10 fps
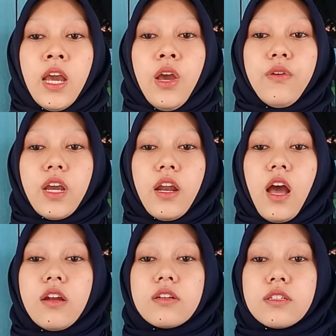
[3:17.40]
We can
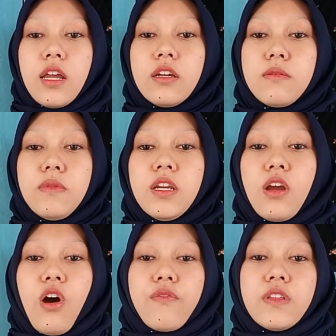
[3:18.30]
understand the meaning
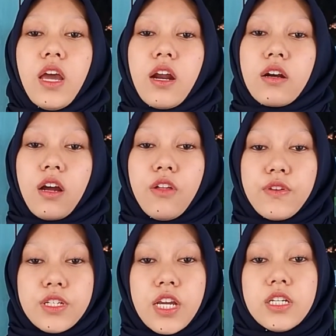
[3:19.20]
of their
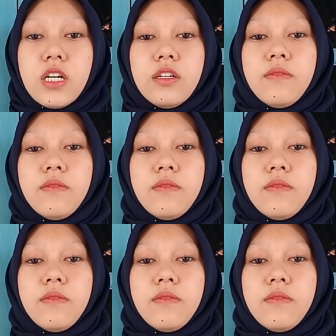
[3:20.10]
conversation.